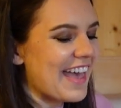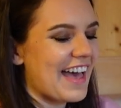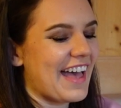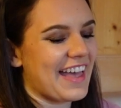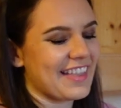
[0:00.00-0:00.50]

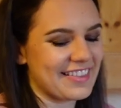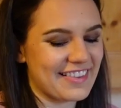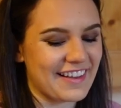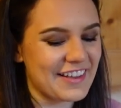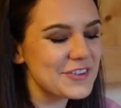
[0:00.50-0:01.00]
and
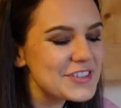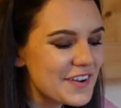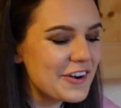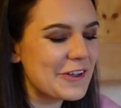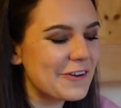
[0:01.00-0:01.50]
it was
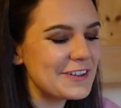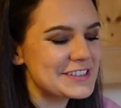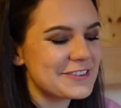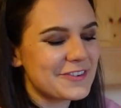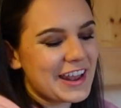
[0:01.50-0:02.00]
very cold,
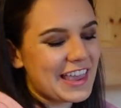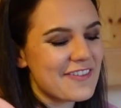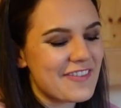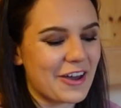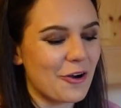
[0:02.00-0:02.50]
so when I
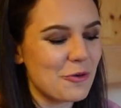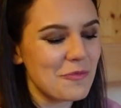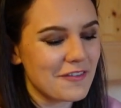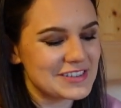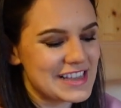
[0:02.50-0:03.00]
came back home,
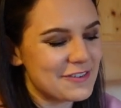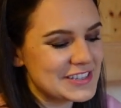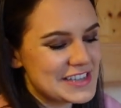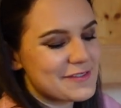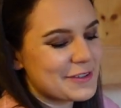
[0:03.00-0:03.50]
obviously I
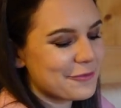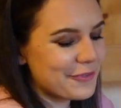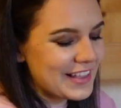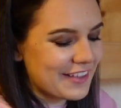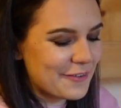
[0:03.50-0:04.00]
wasn't able to
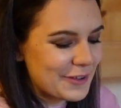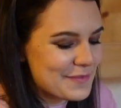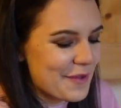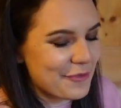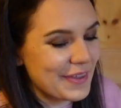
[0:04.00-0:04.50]
feel the cold
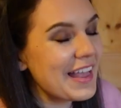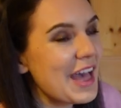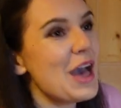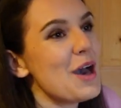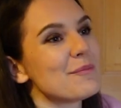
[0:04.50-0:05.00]
in my feet,
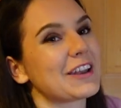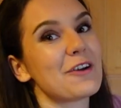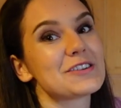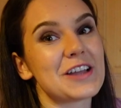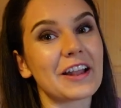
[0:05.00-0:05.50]
but
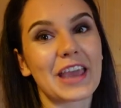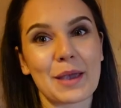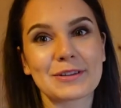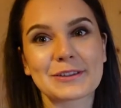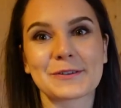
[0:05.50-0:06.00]
I was not
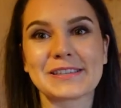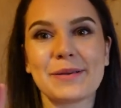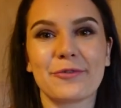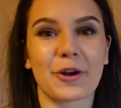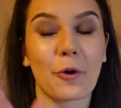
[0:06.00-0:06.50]
able to
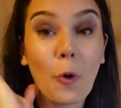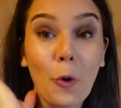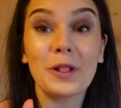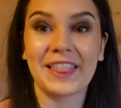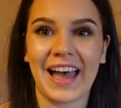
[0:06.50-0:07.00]
sleep for the
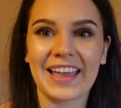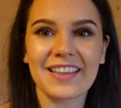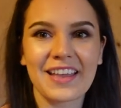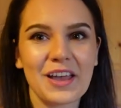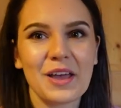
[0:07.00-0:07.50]
whole night,
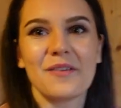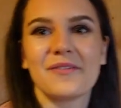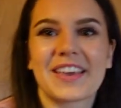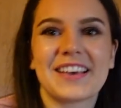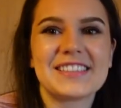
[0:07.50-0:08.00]

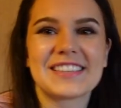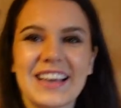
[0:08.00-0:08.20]
because